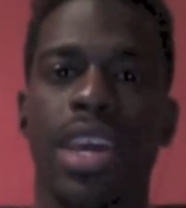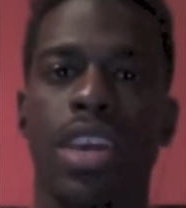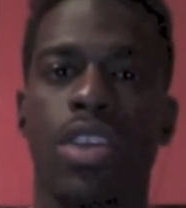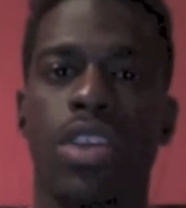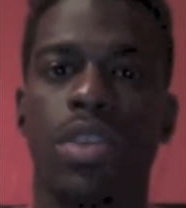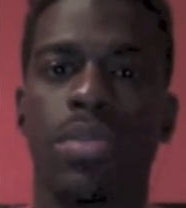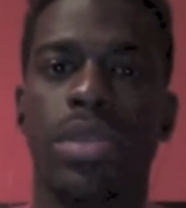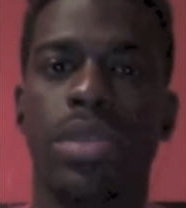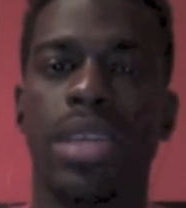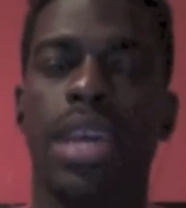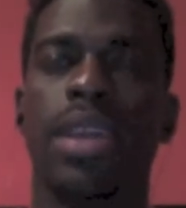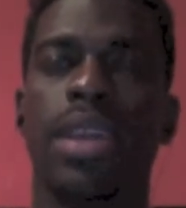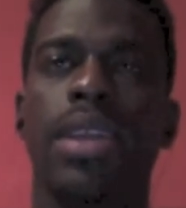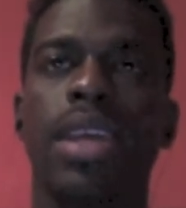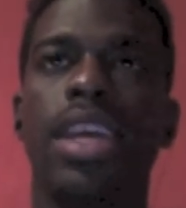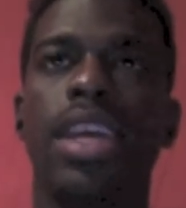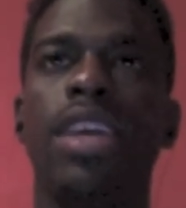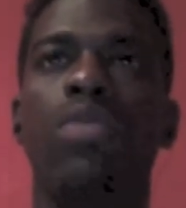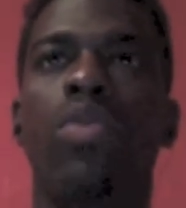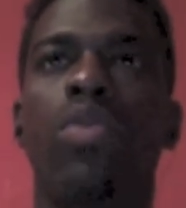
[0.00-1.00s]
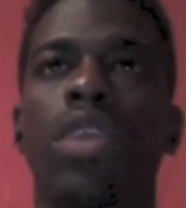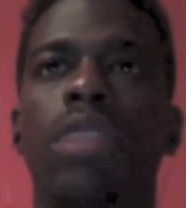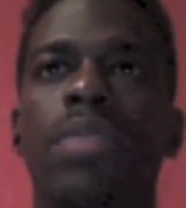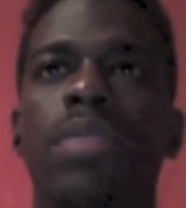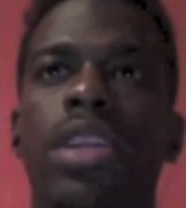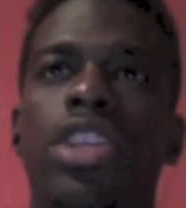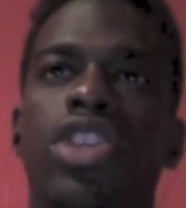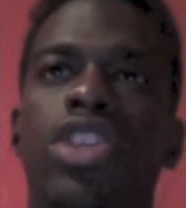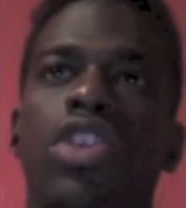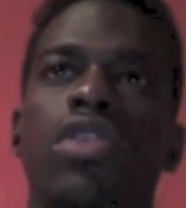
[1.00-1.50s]
You know what I'm saying? He wanted me
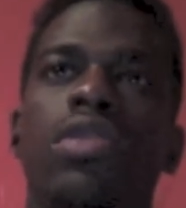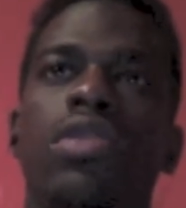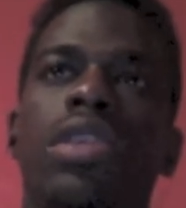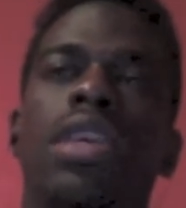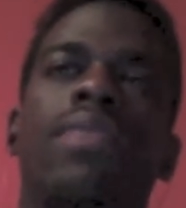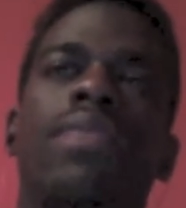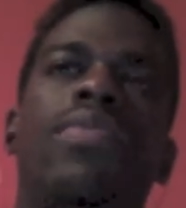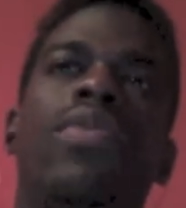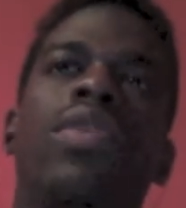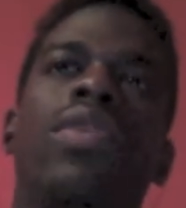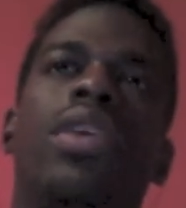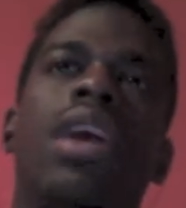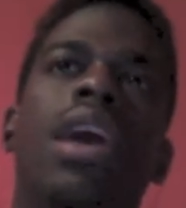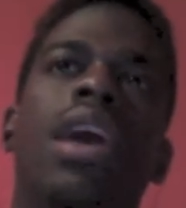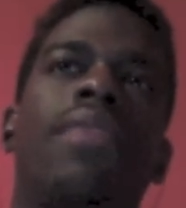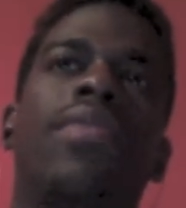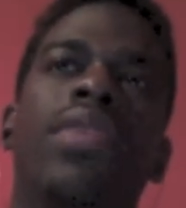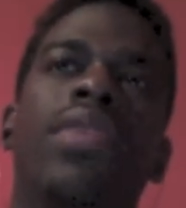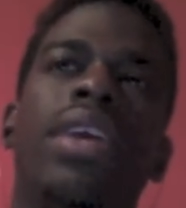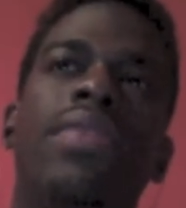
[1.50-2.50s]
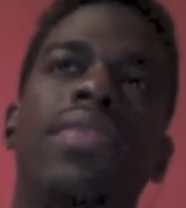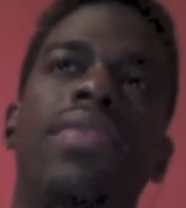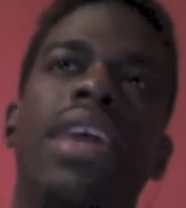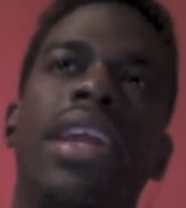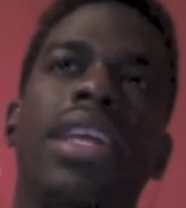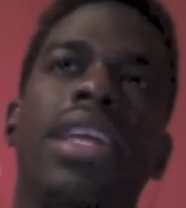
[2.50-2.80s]
to turn to him for comfort, even at a